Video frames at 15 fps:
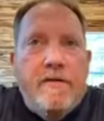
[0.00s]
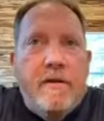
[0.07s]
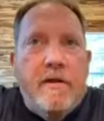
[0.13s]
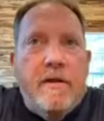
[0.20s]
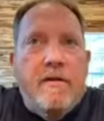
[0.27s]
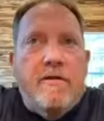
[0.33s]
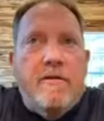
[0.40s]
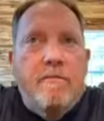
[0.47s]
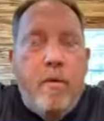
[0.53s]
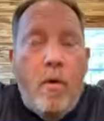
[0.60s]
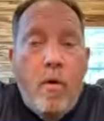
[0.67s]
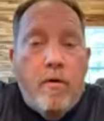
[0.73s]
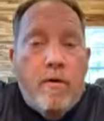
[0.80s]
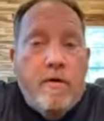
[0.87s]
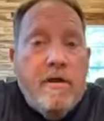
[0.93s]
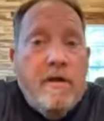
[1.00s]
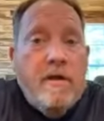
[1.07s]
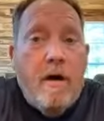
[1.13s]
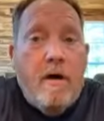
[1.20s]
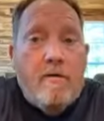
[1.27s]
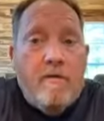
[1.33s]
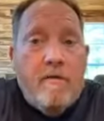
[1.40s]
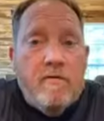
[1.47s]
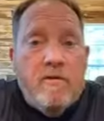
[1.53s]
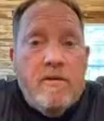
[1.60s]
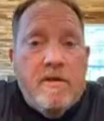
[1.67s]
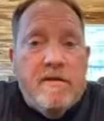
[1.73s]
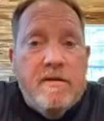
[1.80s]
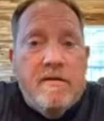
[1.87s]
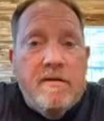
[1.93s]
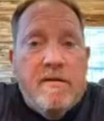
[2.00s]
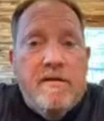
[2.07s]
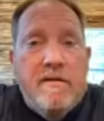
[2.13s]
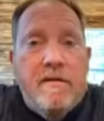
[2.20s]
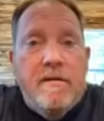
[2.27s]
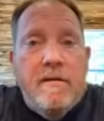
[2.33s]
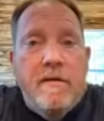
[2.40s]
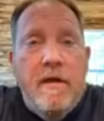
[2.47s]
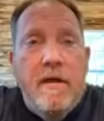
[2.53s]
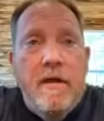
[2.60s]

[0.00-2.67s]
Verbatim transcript: I think it's important, in all of those entities,